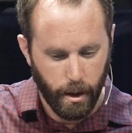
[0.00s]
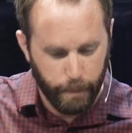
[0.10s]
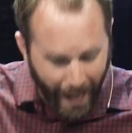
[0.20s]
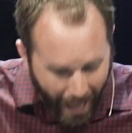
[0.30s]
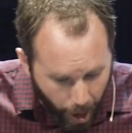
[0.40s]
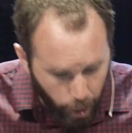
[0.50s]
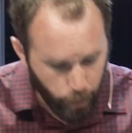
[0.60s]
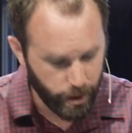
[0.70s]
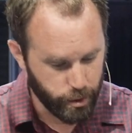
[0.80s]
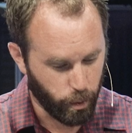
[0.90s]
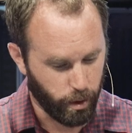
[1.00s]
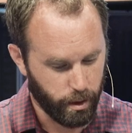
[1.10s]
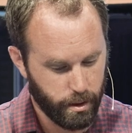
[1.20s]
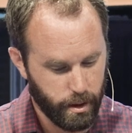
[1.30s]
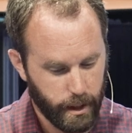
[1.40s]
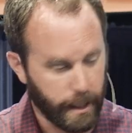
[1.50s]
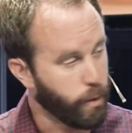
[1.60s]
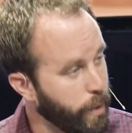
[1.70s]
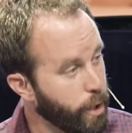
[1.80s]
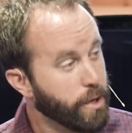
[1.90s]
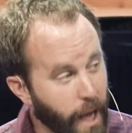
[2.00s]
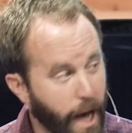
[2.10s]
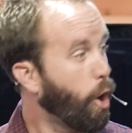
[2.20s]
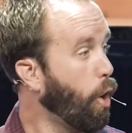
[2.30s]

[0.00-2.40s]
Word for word: but how do we endure? Like we are not